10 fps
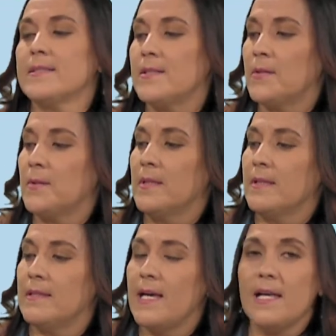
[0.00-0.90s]
So
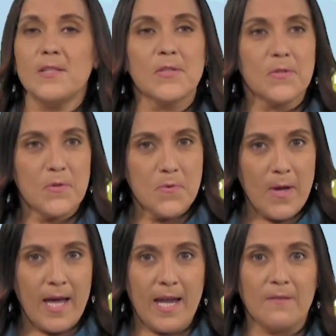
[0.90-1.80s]
that's
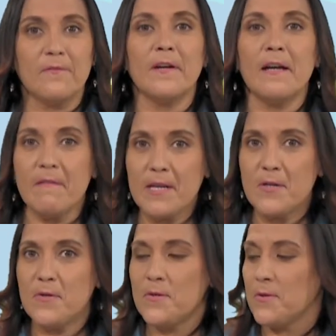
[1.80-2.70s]
right, very
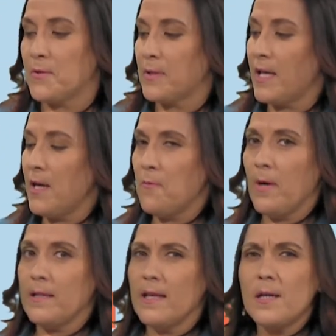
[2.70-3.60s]
good. Okay,
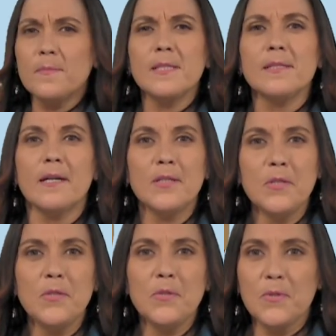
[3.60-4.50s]
what objects are you
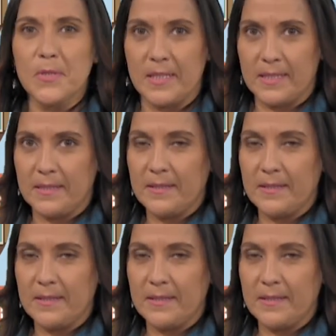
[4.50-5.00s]
using?